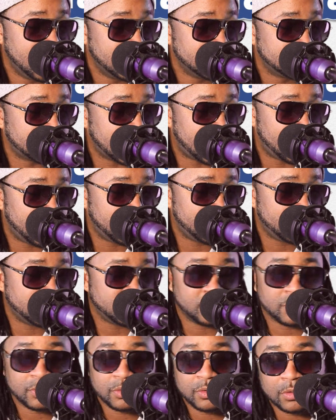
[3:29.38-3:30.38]
So,
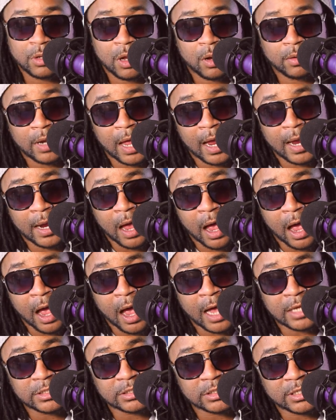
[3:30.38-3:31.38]
you know, like,
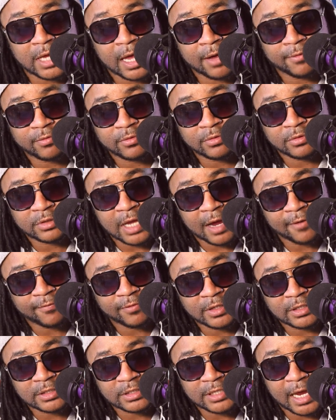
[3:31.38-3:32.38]
I just got
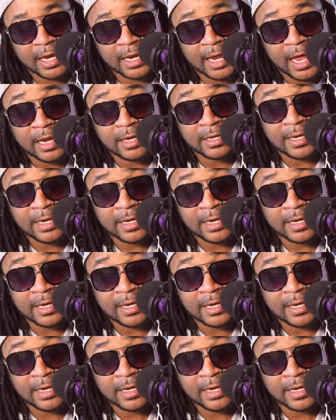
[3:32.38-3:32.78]
definitely say that.